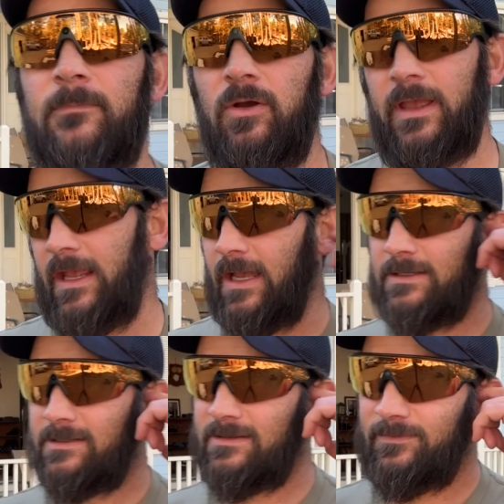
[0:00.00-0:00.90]
Okay, guys,
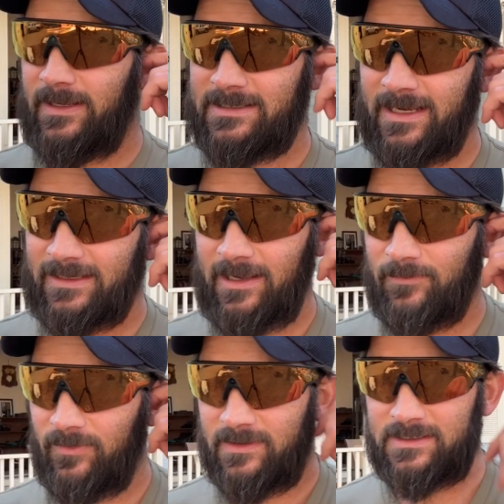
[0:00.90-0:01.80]
this is my second time
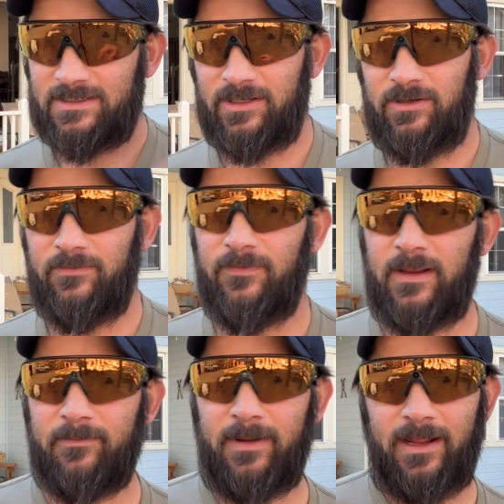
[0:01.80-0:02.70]
doing this because I couldn't do
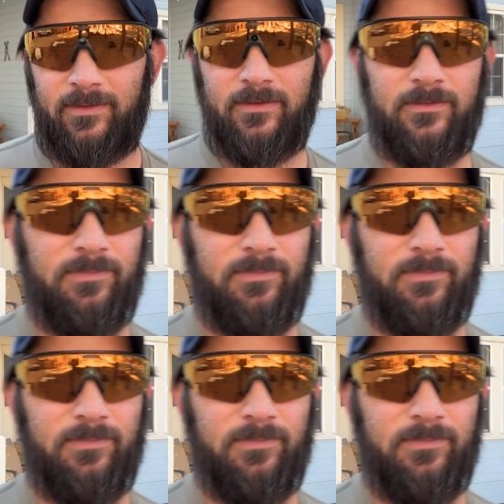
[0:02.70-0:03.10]
fucking math.